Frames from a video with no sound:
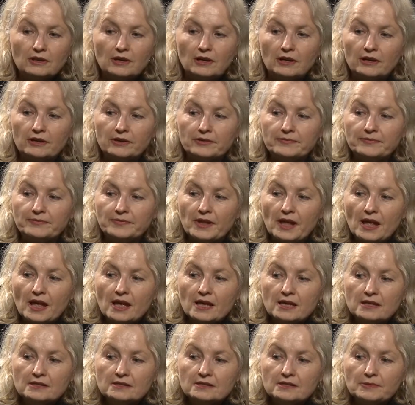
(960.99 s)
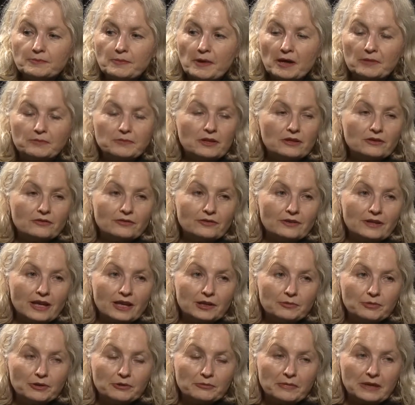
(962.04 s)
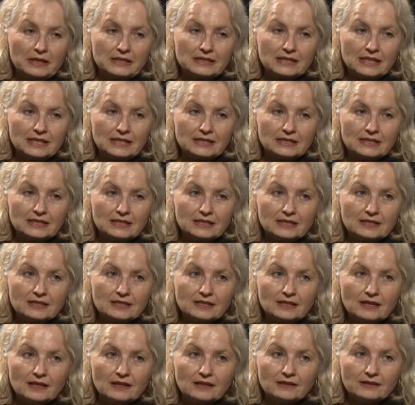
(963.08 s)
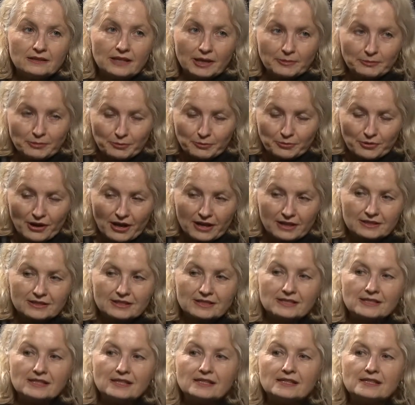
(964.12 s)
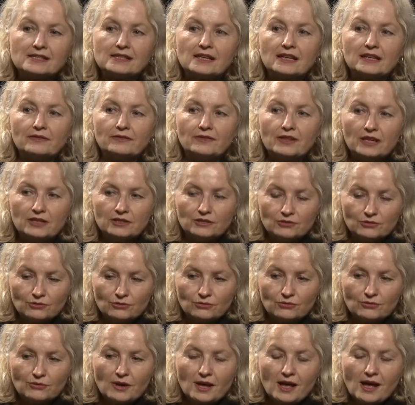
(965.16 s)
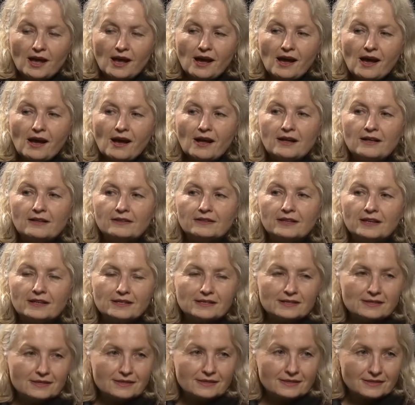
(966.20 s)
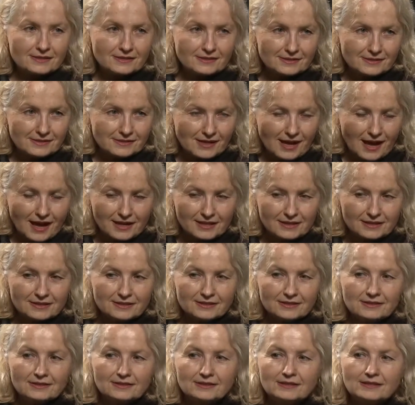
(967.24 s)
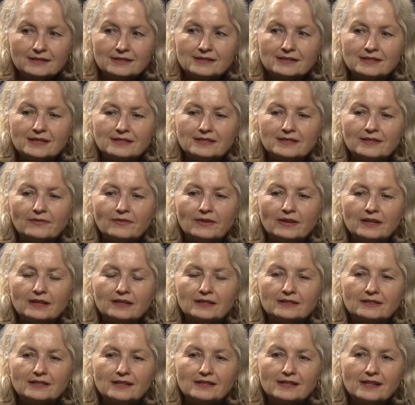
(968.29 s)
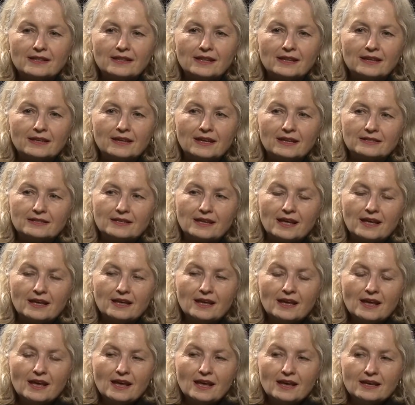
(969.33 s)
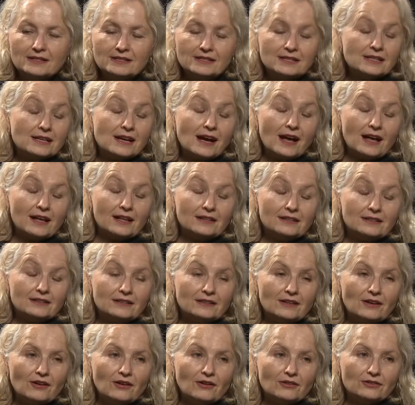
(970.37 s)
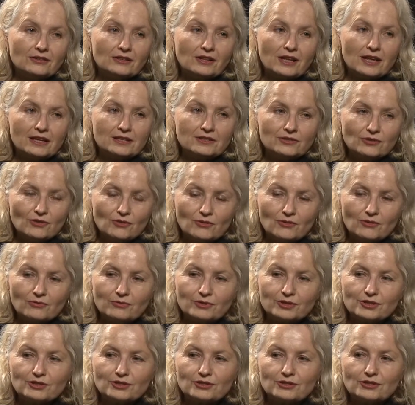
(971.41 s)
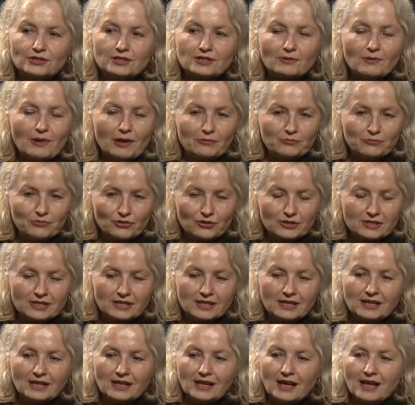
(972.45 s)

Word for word: um, Department of Labor mandated uh, labor practices. And if they do, uh, they sign the certificate and then they get a decal on their door, which is quite pretty.